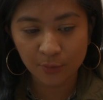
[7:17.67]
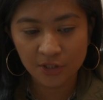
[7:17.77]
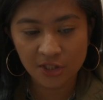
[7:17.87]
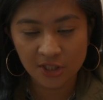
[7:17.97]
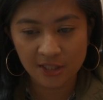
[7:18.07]

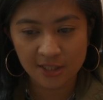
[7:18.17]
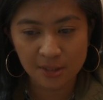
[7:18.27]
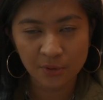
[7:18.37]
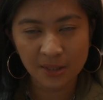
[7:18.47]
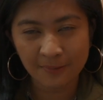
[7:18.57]
which
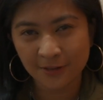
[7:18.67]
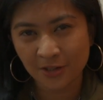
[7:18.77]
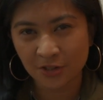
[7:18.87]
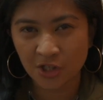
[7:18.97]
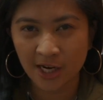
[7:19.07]
is pretty
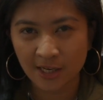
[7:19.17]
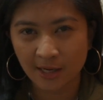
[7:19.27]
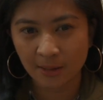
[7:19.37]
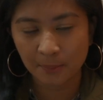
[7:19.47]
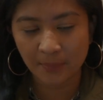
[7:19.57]
much a
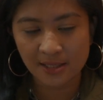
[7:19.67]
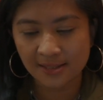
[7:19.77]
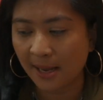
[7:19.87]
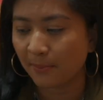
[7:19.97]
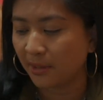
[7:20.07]
China-based app,